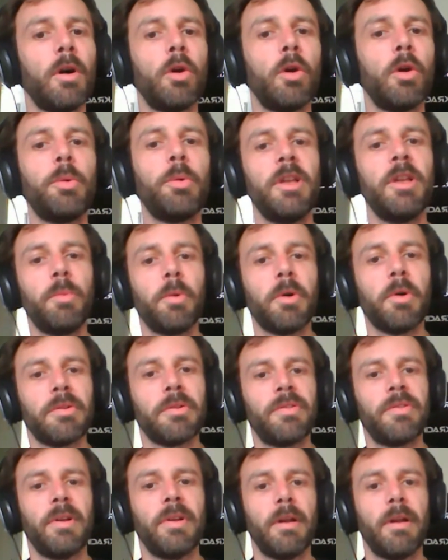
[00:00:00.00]
All we did
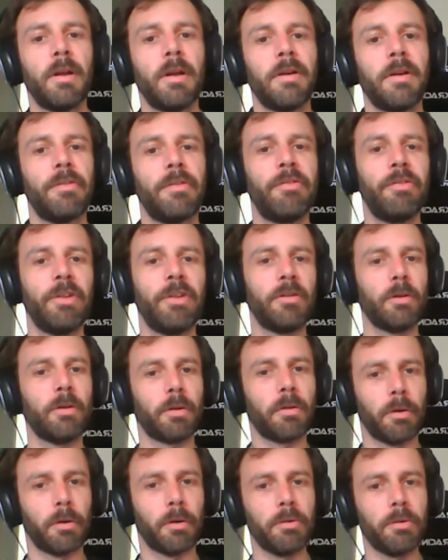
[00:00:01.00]
was
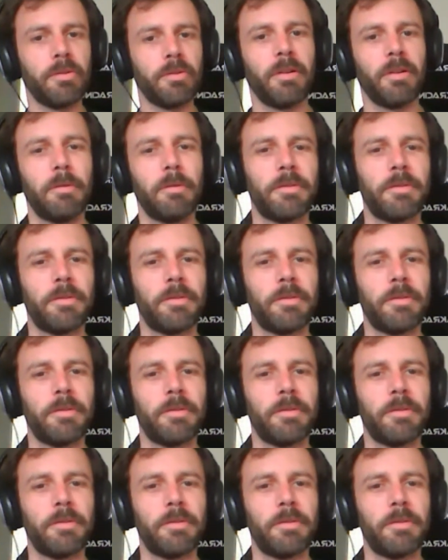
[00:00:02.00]
filter those